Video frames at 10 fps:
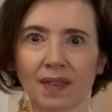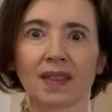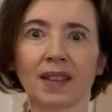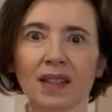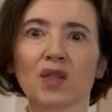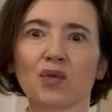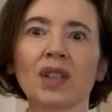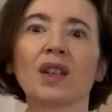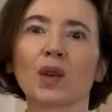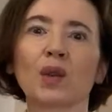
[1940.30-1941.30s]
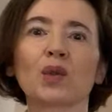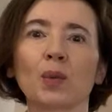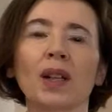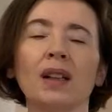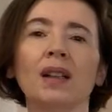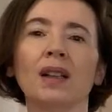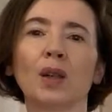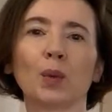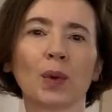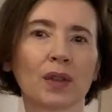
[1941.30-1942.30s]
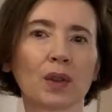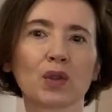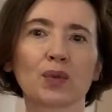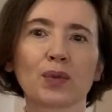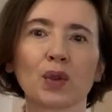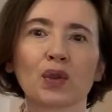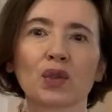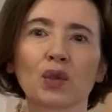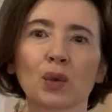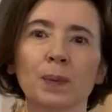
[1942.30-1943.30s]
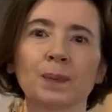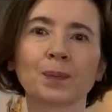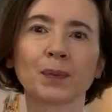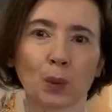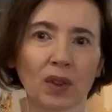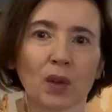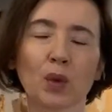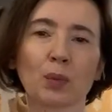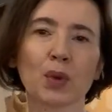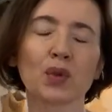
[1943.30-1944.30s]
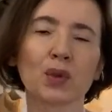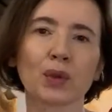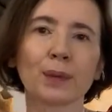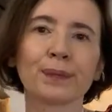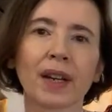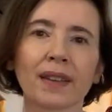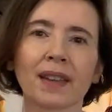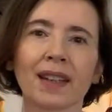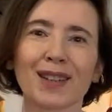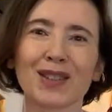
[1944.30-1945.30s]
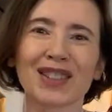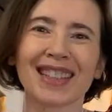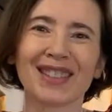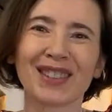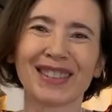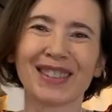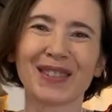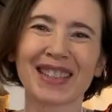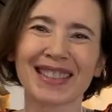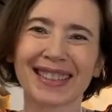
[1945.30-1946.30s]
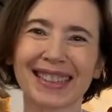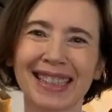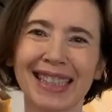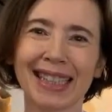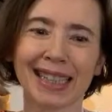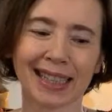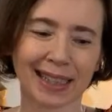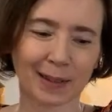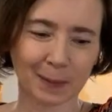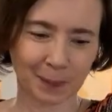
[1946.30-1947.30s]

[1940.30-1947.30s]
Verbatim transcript: This really goes well with those fruits too, without the prosciutto. I think I just answered the question. Huh?